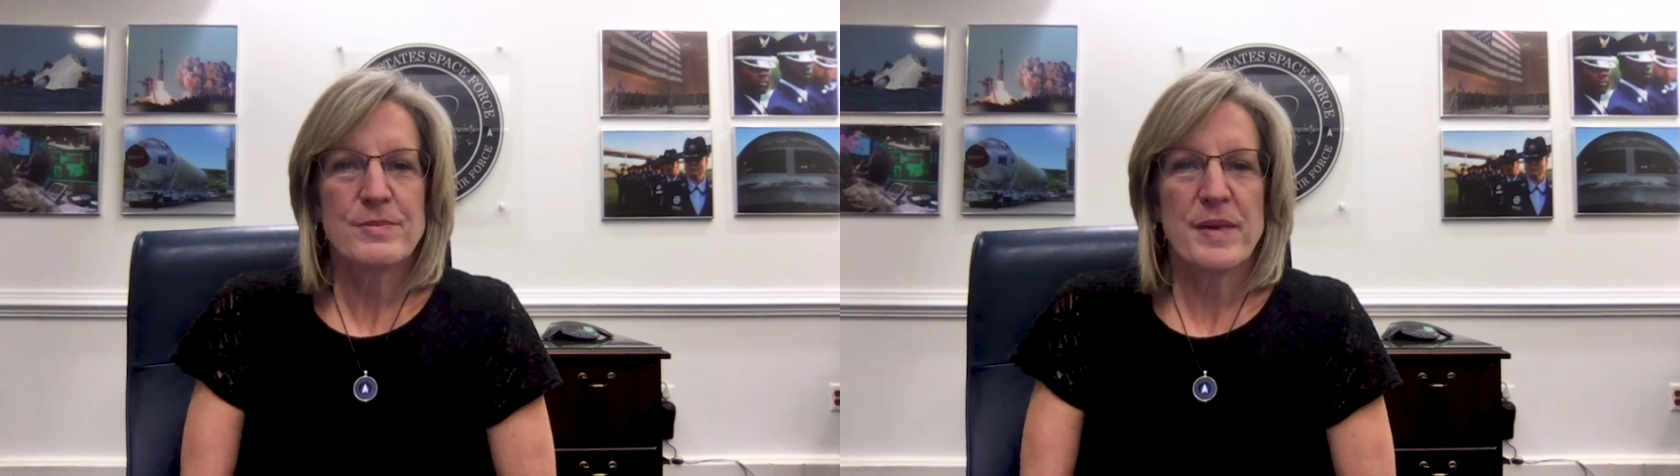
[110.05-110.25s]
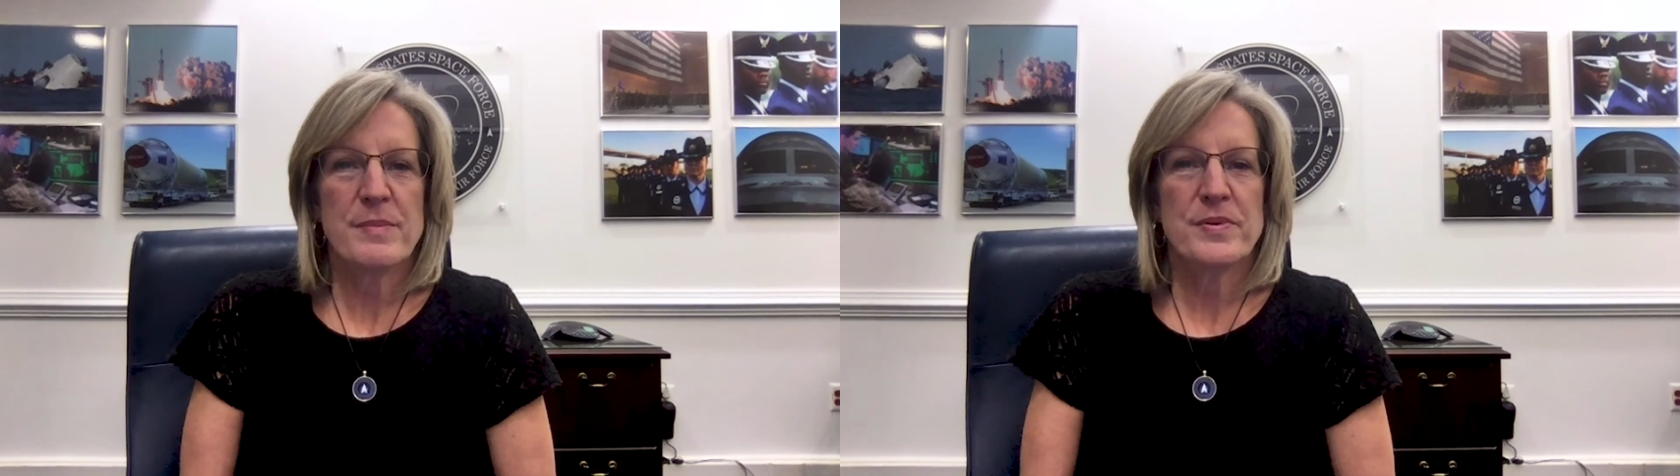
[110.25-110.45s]

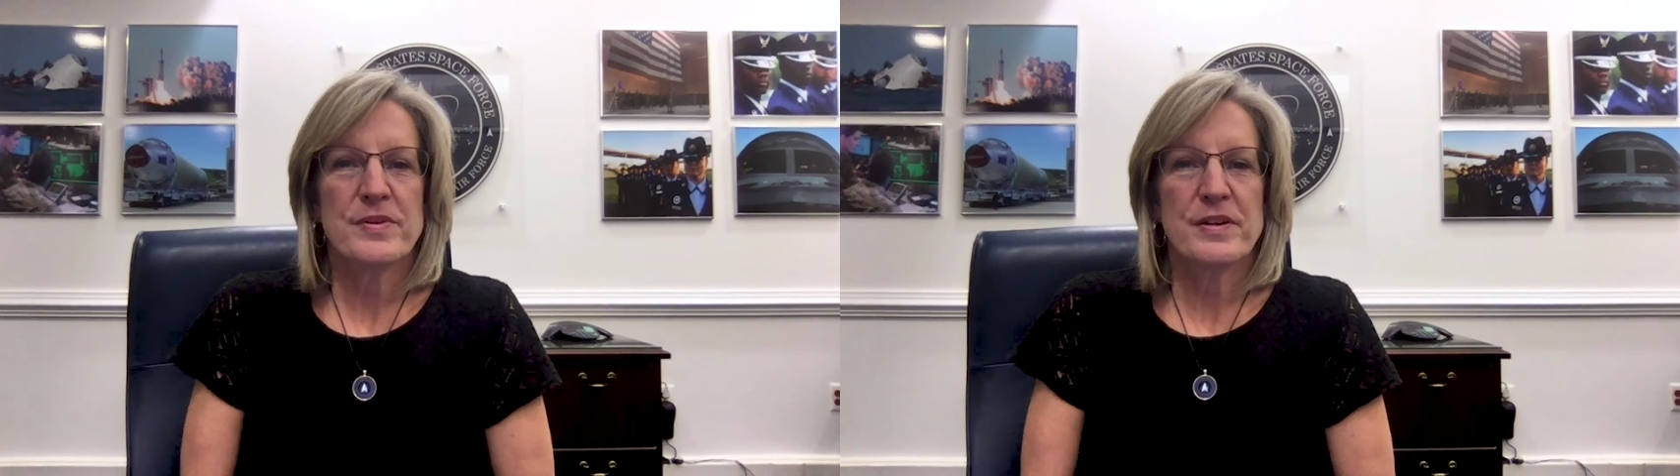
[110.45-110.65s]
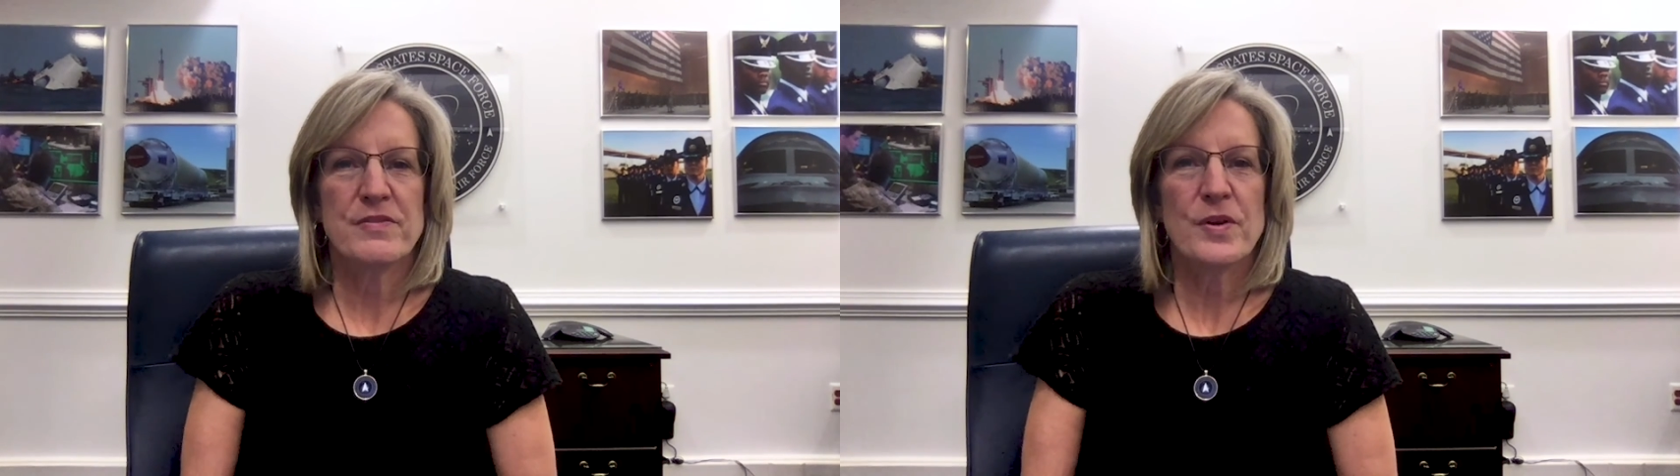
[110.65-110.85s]
member
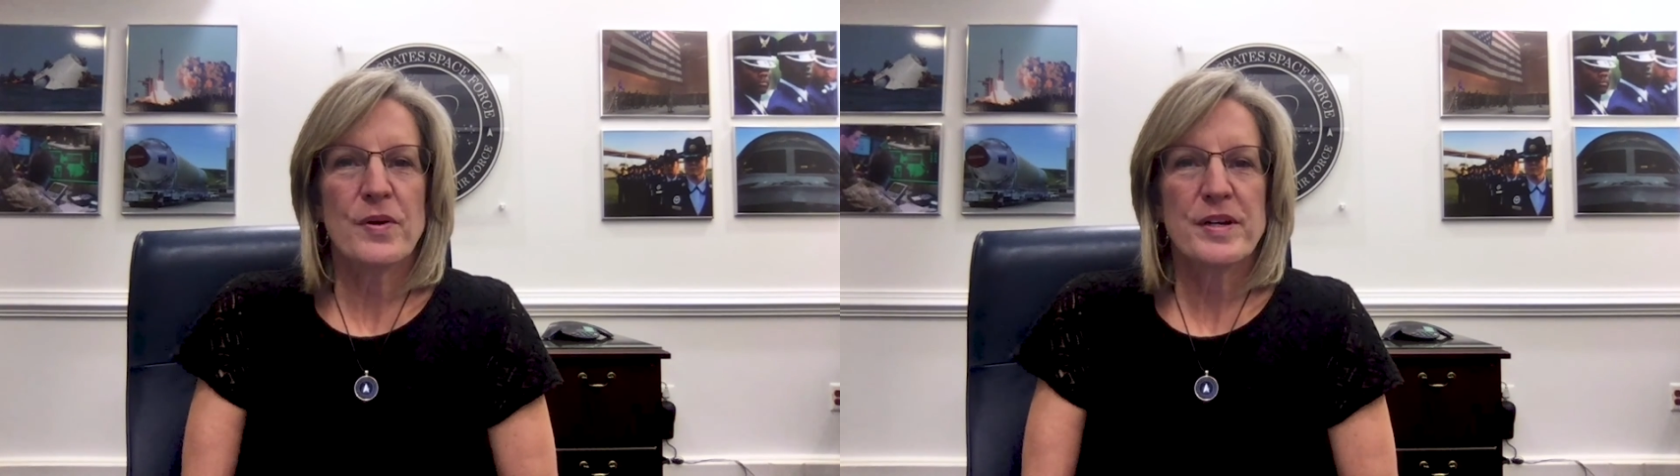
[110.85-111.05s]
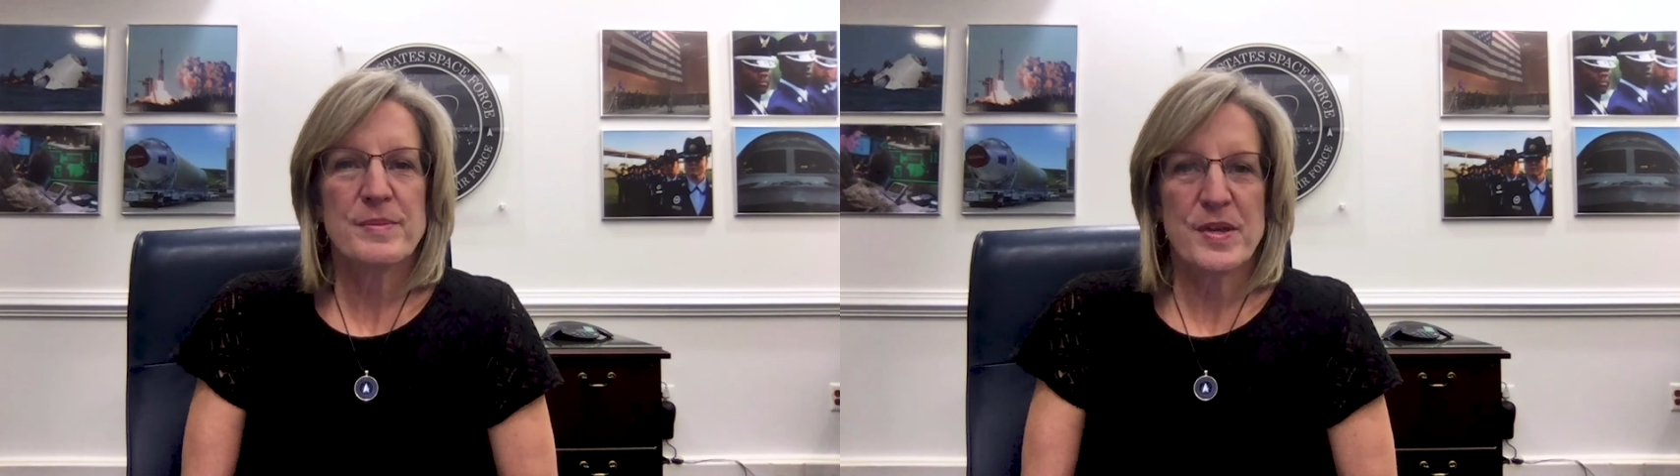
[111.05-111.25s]
of
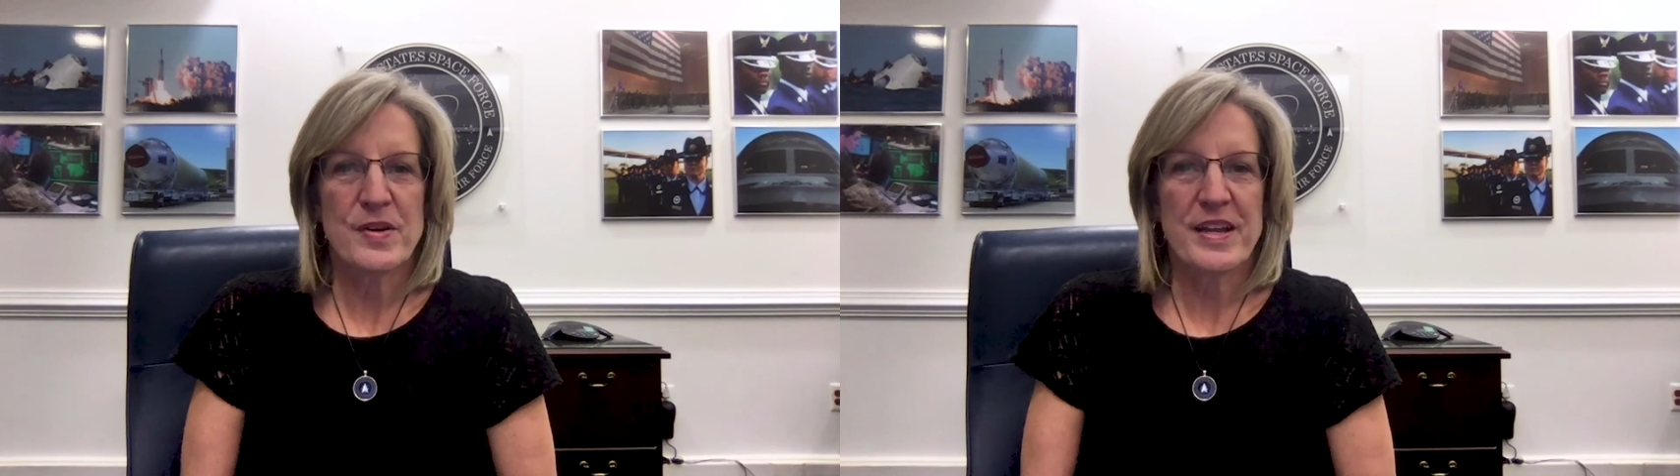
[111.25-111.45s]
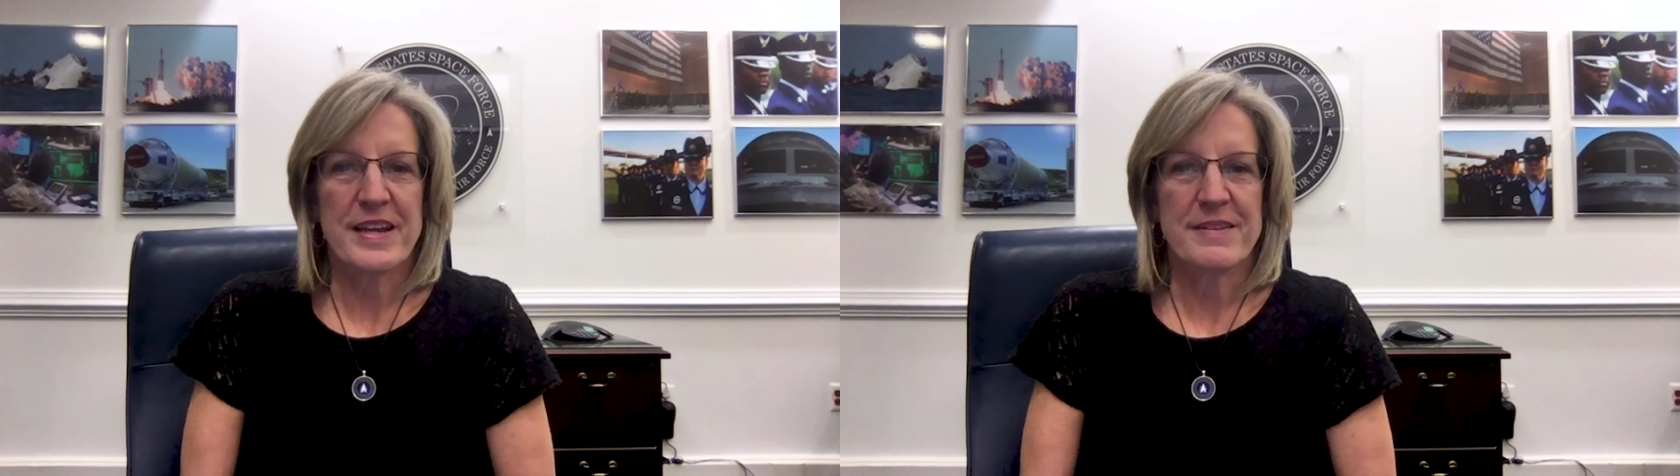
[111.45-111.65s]
your
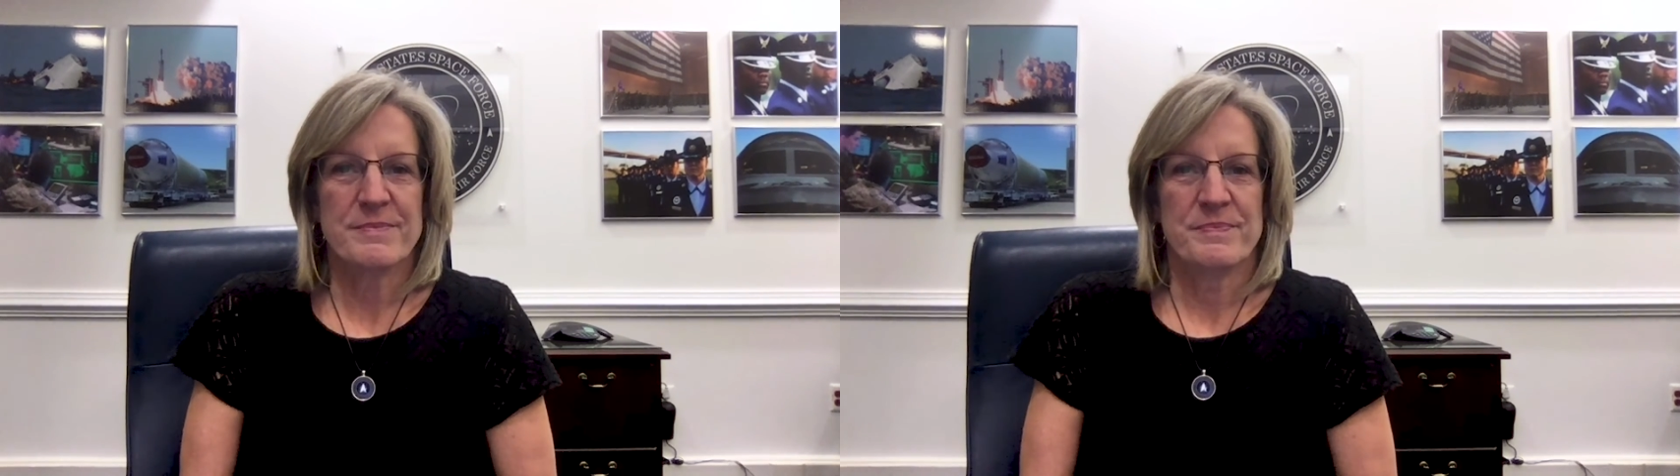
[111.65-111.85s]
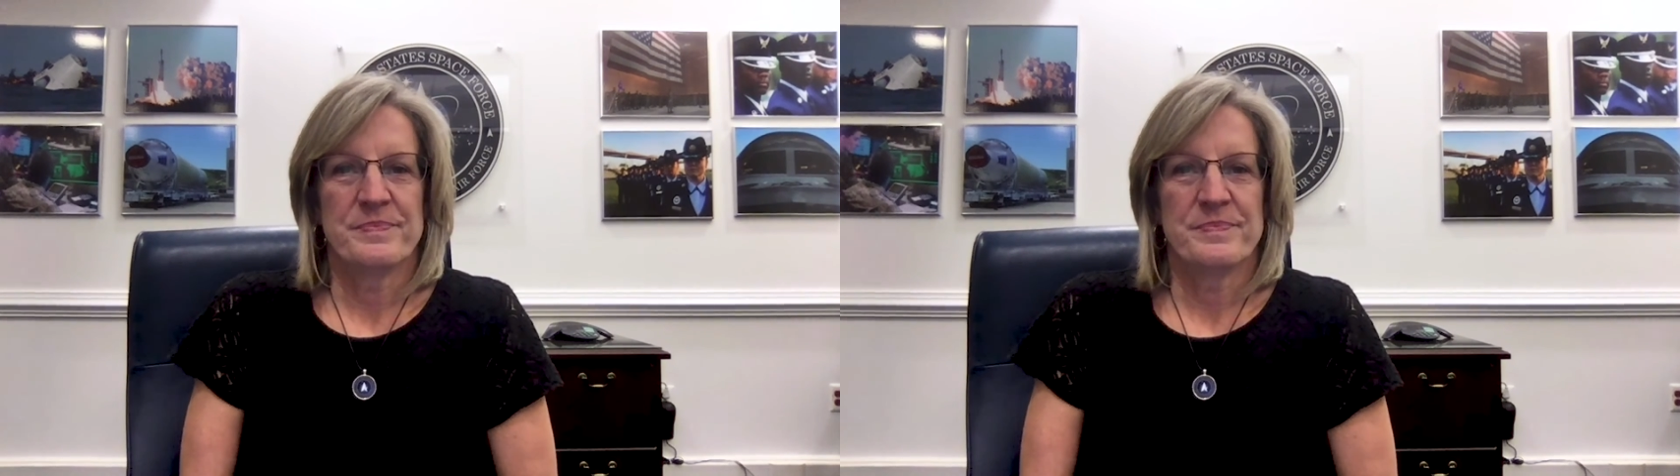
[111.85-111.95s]
community.